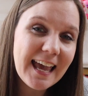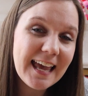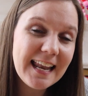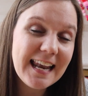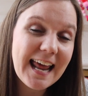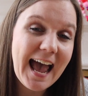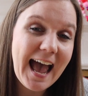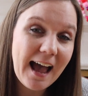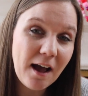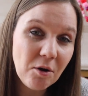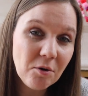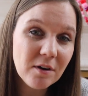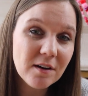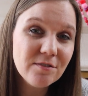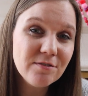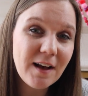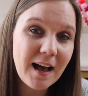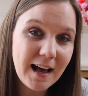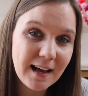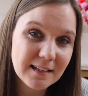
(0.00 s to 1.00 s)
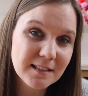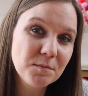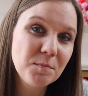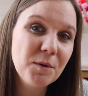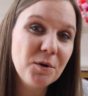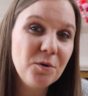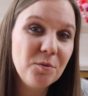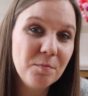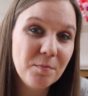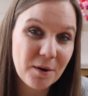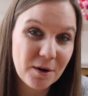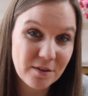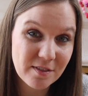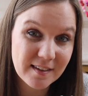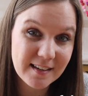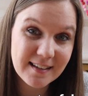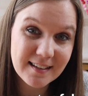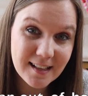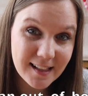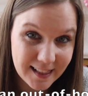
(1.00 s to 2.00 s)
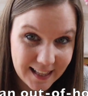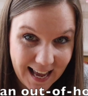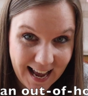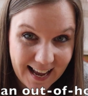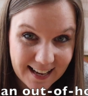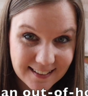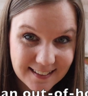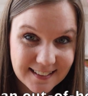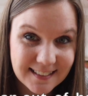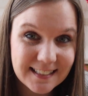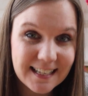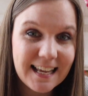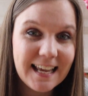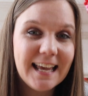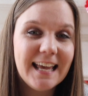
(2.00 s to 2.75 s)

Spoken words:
an out-of-hospital birthing class.